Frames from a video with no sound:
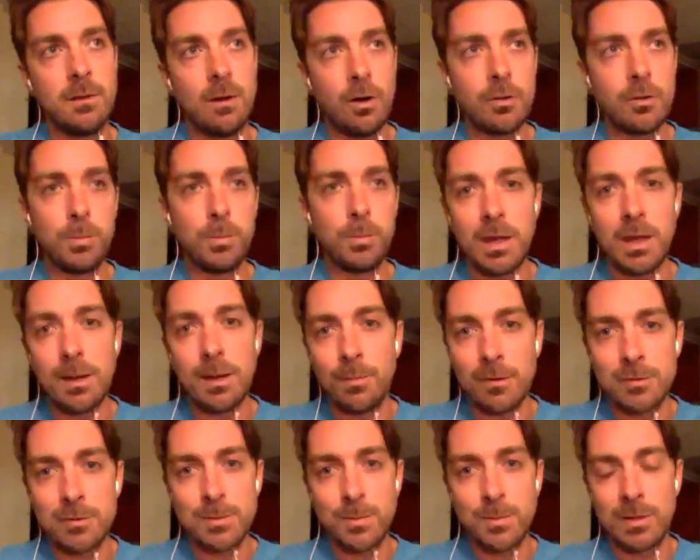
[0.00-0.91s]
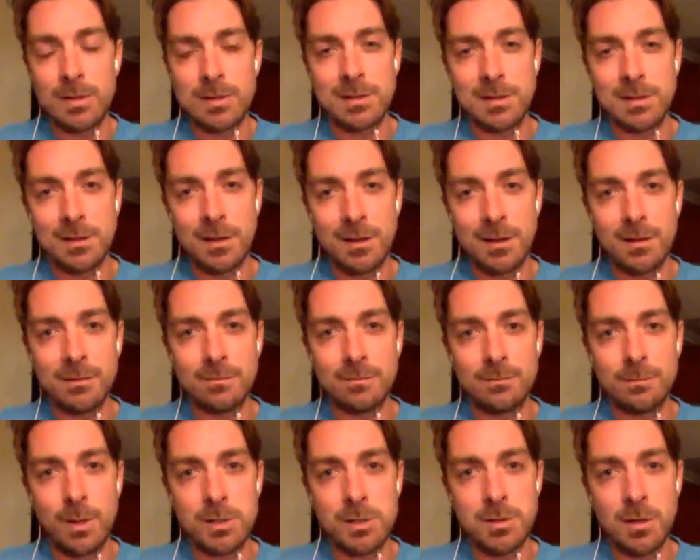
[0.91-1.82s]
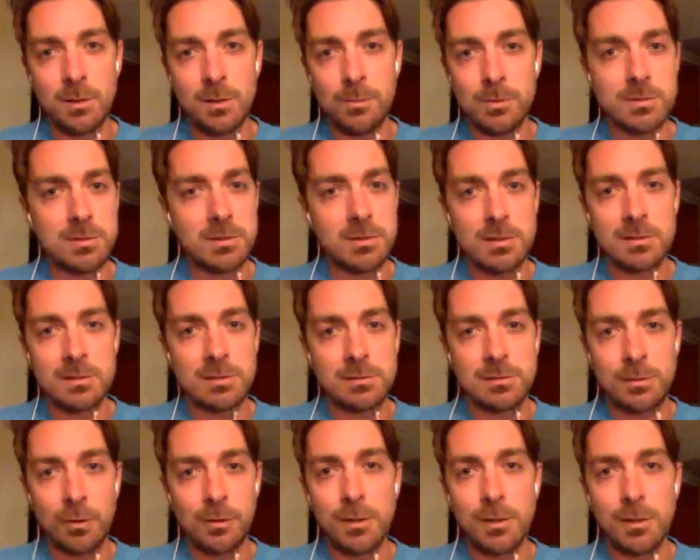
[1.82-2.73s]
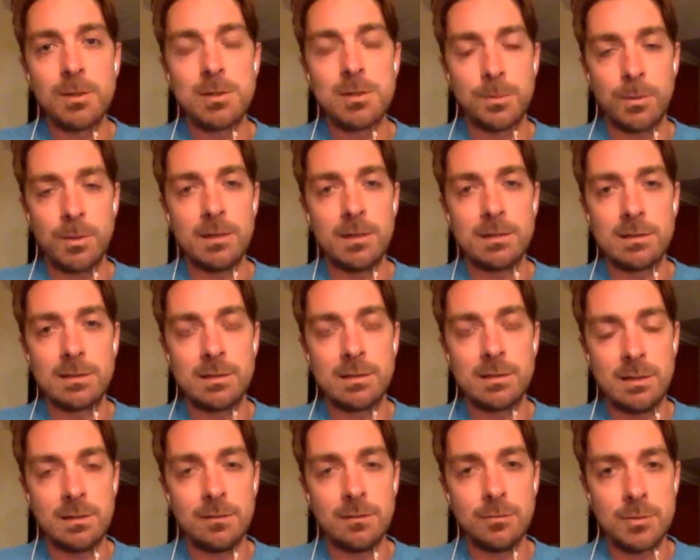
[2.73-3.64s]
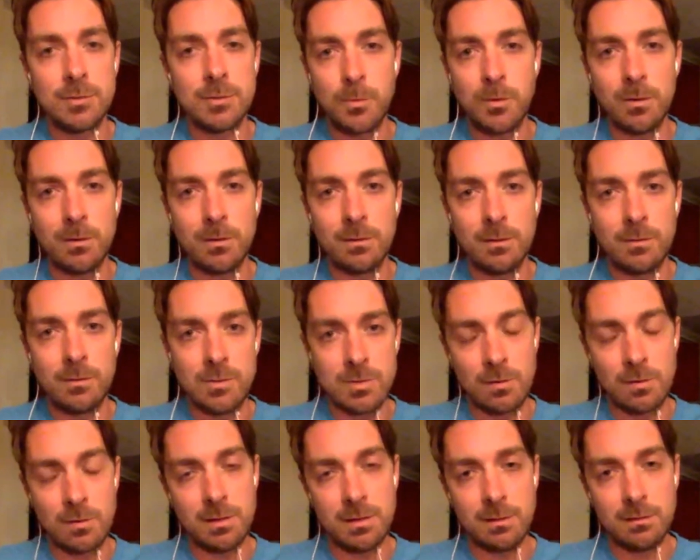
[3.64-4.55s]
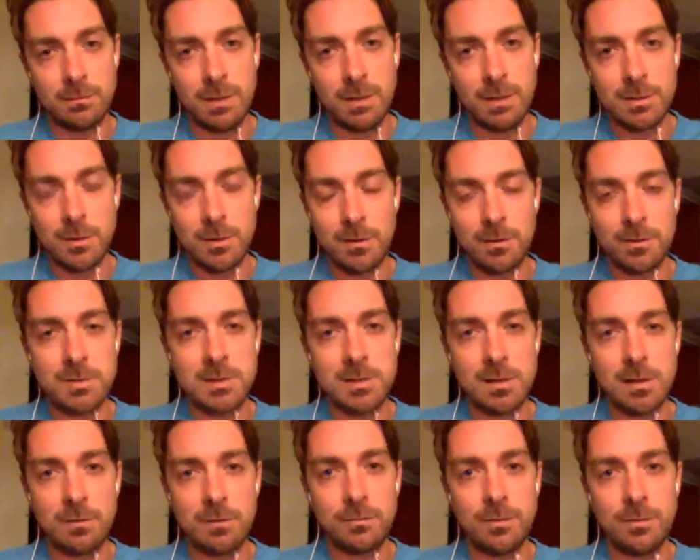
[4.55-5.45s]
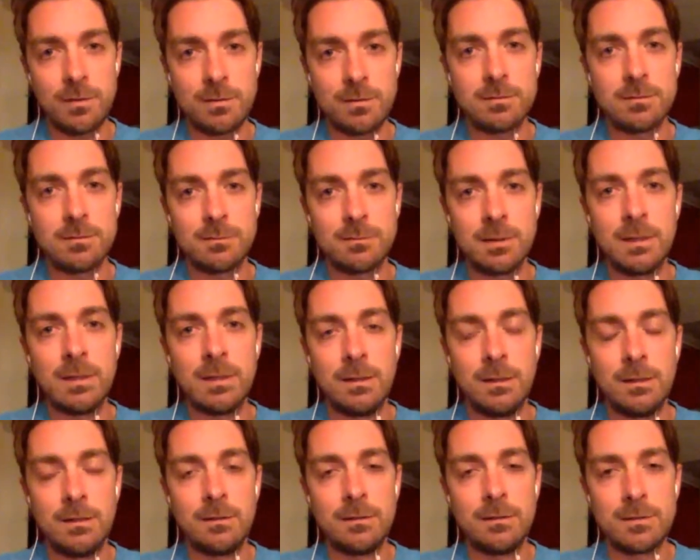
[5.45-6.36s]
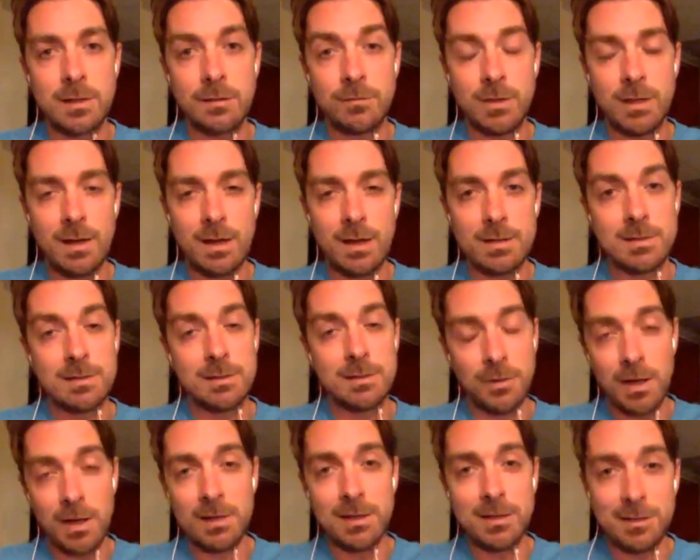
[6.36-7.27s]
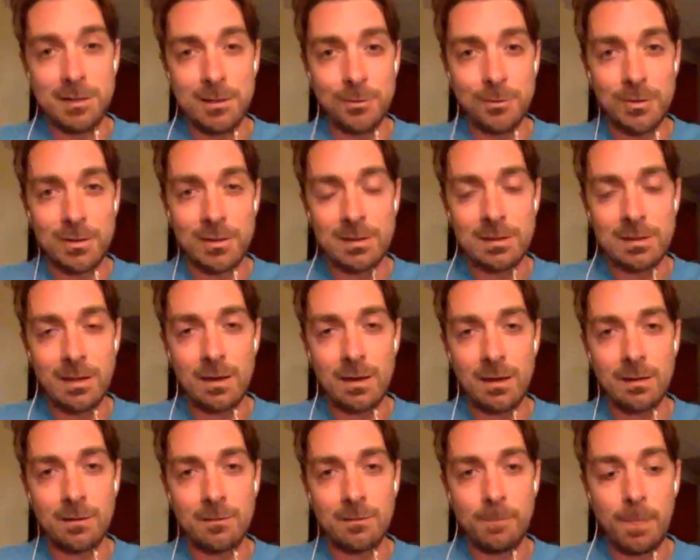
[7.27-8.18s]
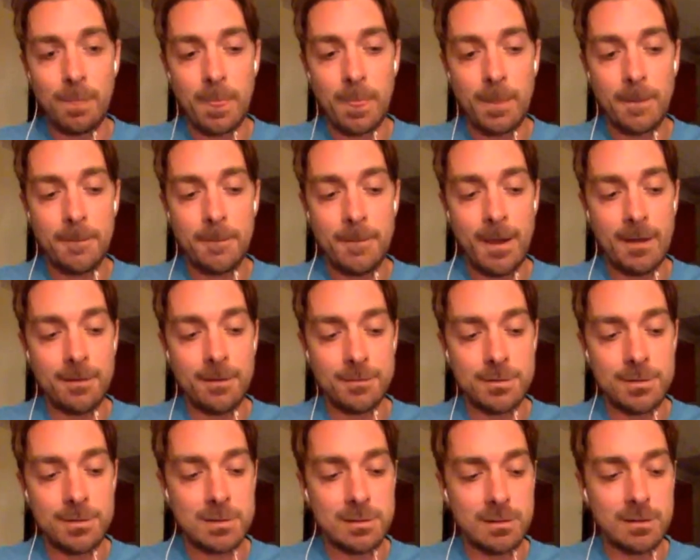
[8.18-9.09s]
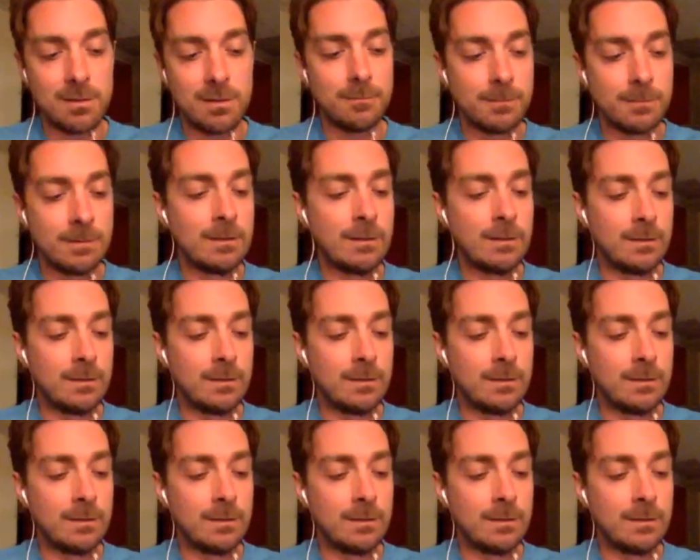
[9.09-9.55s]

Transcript: all the blame I was placing on my job was just totally misplaced. And it was all the internal stuff and stuff that I still had to deal with. Yeah, just the